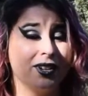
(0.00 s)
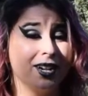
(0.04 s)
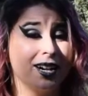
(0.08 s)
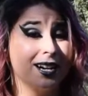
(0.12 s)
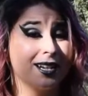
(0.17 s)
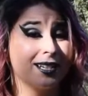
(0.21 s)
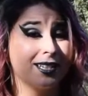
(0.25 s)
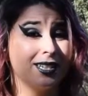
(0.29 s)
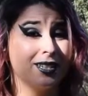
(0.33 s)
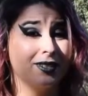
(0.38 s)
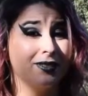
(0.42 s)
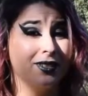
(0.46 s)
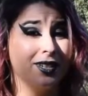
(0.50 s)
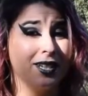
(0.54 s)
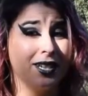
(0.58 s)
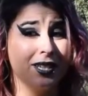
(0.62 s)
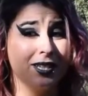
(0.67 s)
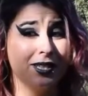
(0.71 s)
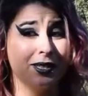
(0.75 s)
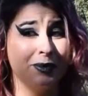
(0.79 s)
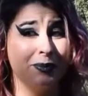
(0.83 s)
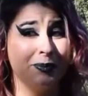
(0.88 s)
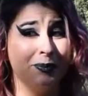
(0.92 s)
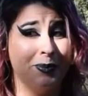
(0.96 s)
your
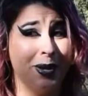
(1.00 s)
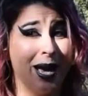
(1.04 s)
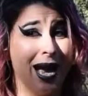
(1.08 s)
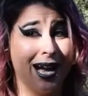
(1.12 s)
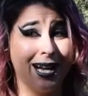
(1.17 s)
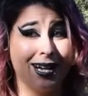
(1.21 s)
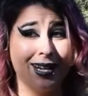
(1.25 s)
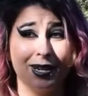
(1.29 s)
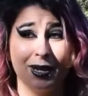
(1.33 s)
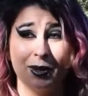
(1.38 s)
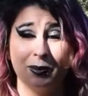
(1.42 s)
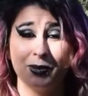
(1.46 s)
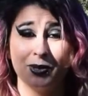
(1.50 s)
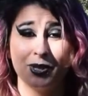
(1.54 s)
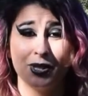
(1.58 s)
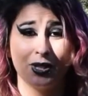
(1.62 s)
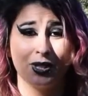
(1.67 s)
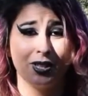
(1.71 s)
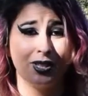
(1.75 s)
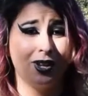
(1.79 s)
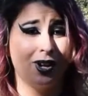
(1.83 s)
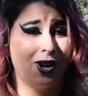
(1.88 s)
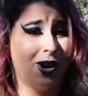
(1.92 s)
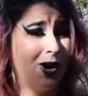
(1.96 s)
activities and backups
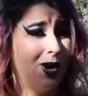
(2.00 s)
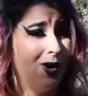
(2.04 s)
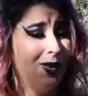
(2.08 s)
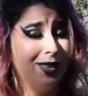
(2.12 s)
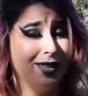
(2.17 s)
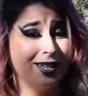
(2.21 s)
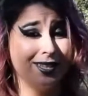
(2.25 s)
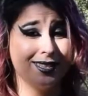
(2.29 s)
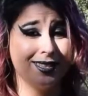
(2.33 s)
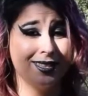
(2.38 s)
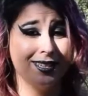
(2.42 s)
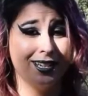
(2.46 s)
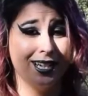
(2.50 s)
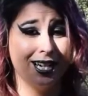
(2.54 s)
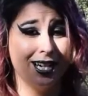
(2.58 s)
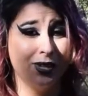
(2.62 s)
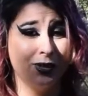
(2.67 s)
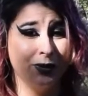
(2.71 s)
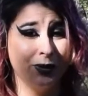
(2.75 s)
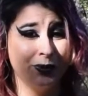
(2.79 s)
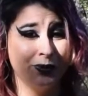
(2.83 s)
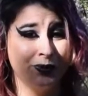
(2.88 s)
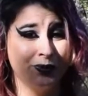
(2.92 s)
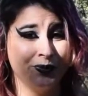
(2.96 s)
all listed
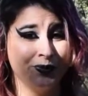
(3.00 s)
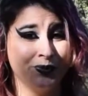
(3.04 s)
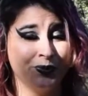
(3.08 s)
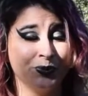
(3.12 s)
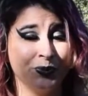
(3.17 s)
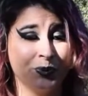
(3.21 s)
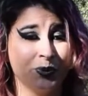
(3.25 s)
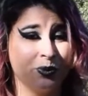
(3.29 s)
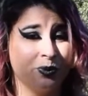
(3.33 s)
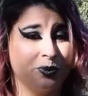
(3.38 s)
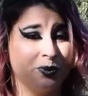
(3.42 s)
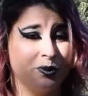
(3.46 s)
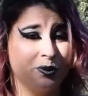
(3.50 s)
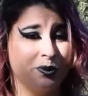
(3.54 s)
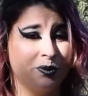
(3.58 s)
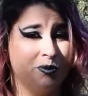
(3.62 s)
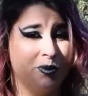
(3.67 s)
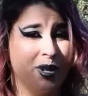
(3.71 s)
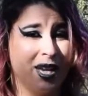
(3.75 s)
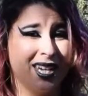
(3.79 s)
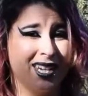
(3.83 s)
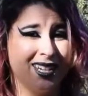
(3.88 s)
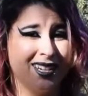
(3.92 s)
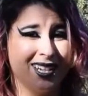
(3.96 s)
out,
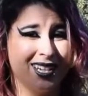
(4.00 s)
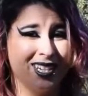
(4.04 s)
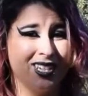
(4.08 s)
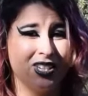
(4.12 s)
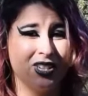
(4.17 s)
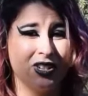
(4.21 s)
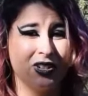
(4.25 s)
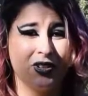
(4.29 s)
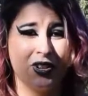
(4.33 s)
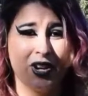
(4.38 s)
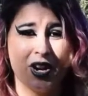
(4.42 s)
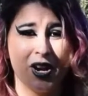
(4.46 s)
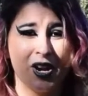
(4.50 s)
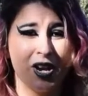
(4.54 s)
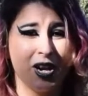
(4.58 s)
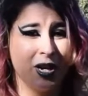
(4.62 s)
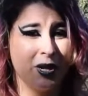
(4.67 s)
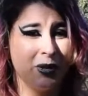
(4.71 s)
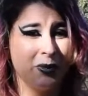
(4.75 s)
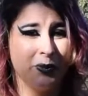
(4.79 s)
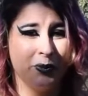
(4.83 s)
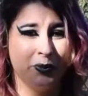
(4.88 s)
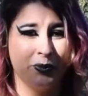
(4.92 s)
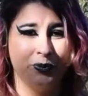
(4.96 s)
make an
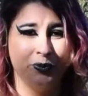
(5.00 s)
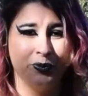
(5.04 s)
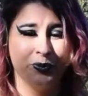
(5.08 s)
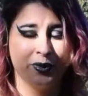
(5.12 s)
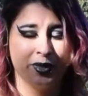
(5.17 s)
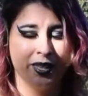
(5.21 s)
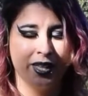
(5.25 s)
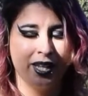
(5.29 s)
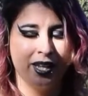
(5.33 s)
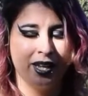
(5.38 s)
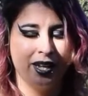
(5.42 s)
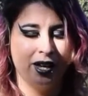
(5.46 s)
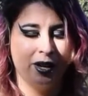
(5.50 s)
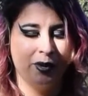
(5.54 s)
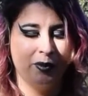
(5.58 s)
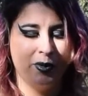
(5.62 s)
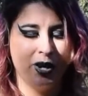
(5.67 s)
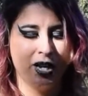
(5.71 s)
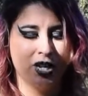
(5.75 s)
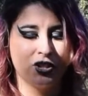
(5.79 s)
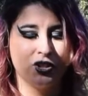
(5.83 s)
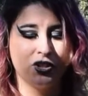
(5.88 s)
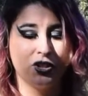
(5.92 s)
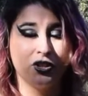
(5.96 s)
itinerary.
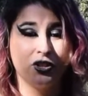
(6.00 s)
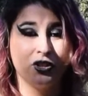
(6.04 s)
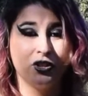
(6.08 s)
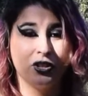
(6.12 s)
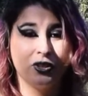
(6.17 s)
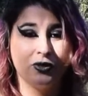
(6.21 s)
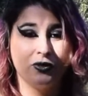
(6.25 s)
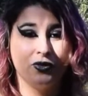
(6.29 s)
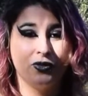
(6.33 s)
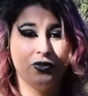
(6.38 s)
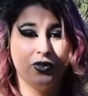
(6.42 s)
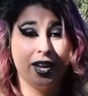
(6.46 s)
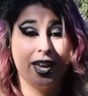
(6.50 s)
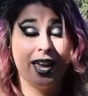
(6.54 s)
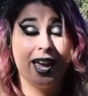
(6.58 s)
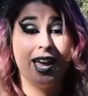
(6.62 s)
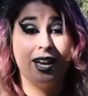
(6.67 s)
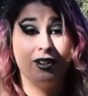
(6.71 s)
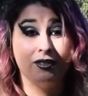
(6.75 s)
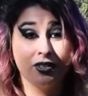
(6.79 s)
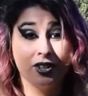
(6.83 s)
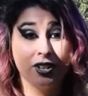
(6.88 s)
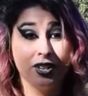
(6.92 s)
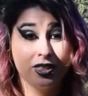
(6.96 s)
Make sure you can fit
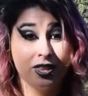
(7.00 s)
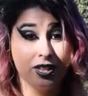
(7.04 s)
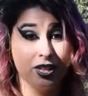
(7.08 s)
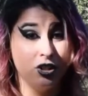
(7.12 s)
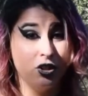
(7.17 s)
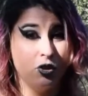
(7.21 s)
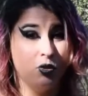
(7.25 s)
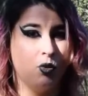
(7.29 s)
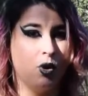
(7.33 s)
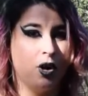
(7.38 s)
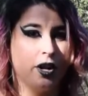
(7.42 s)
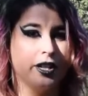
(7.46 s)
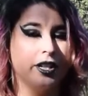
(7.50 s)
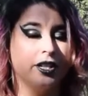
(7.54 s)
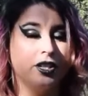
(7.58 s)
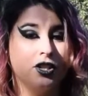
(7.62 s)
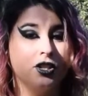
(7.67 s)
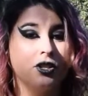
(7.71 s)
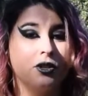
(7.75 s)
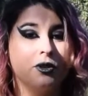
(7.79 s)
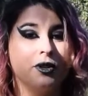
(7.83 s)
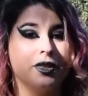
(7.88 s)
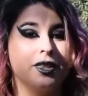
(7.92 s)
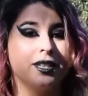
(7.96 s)
everything you want to
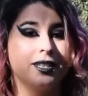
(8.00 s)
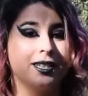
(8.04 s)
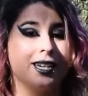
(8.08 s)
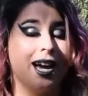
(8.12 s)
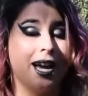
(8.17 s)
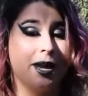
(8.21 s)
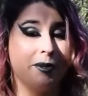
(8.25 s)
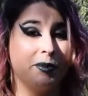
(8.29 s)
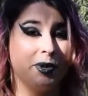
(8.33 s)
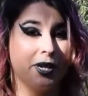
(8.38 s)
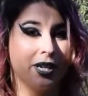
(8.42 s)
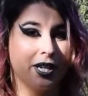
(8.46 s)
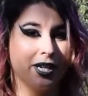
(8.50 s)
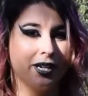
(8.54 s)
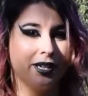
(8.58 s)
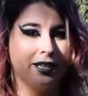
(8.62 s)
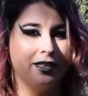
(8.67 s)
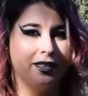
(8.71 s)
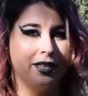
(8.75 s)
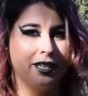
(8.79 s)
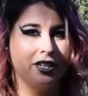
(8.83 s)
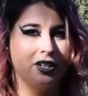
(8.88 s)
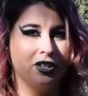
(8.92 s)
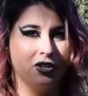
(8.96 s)
do in the time
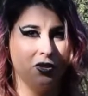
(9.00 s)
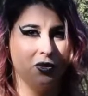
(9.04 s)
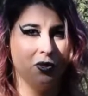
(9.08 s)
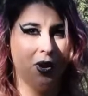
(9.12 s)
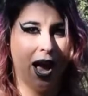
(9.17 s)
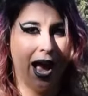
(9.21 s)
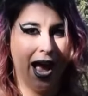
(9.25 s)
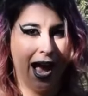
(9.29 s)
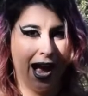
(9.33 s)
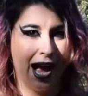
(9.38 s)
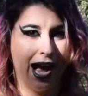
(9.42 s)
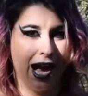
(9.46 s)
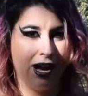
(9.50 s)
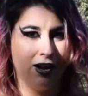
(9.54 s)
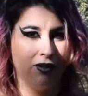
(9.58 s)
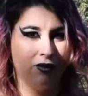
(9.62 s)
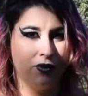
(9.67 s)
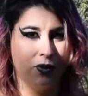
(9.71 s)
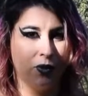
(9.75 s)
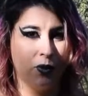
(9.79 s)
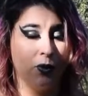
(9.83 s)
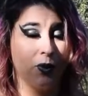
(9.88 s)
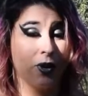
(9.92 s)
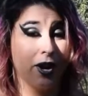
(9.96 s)
period that you
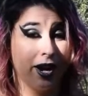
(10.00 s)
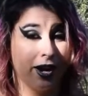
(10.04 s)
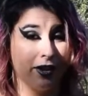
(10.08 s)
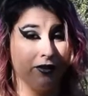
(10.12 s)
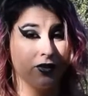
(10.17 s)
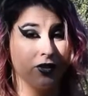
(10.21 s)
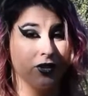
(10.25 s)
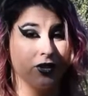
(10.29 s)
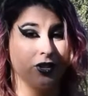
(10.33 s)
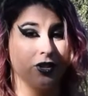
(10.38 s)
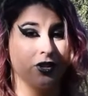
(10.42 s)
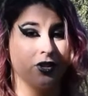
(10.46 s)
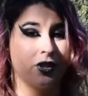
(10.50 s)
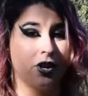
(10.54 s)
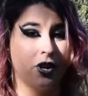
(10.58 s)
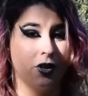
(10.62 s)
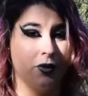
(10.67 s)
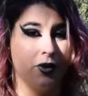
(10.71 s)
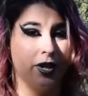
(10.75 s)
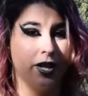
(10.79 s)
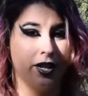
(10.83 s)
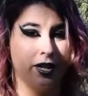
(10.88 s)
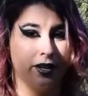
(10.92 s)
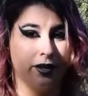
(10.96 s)
have wherever you're
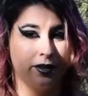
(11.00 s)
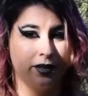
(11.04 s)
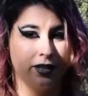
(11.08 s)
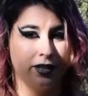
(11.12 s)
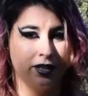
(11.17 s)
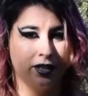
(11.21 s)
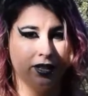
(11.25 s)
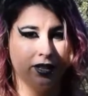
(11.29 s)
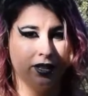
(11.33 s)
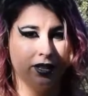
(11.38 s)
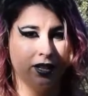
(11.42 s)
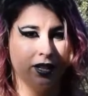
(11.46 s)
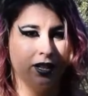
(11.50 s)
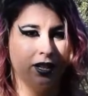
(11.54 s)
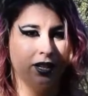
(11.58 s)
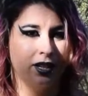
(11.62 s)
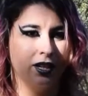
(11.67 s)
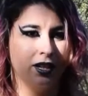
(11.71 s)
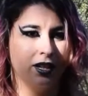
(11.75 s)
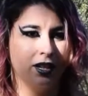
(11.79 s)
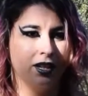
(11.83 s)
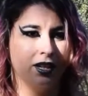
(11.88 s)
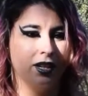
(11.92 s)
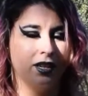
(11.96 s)
going.
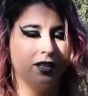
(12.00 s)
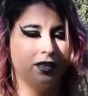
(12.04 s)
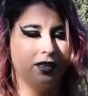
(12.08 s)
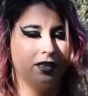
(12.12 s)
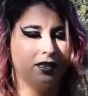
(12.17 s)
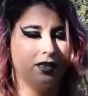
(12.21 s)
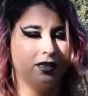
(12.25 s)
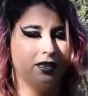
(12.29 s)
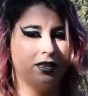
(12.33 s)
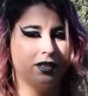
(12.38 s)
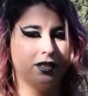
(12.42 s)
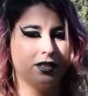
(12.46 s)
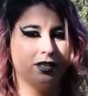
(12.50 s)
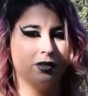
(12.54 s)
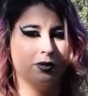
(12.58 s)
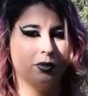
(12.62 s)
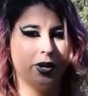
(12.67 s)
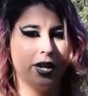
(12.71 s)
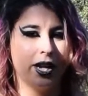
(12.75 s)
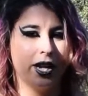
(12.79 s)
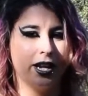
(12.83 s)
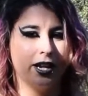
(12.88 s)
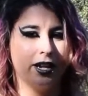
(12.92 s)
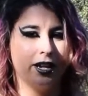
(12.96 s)
This
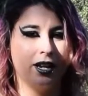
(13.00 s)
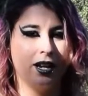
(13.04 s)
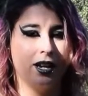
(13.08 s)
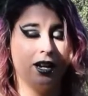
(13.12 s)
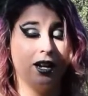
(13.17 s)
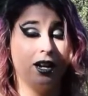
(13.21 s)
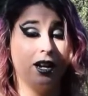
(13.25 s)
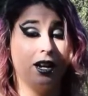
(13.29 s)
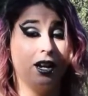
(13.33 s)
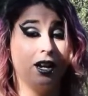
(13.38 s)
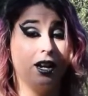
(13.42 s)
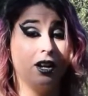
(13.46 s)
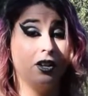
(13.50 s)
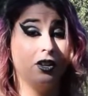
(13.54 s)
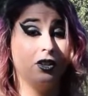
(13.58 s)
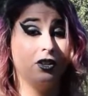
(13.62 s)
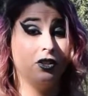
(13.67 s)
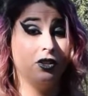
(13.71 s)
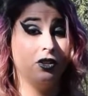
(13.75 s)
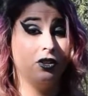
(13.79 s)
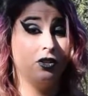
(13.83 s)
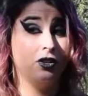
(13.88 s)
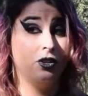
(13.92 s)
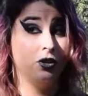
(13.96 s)
way,
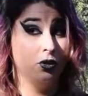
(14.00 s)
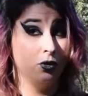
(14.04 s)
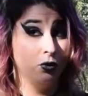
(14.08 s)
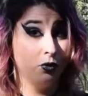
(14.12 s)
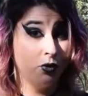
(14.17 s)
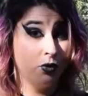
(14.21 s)
you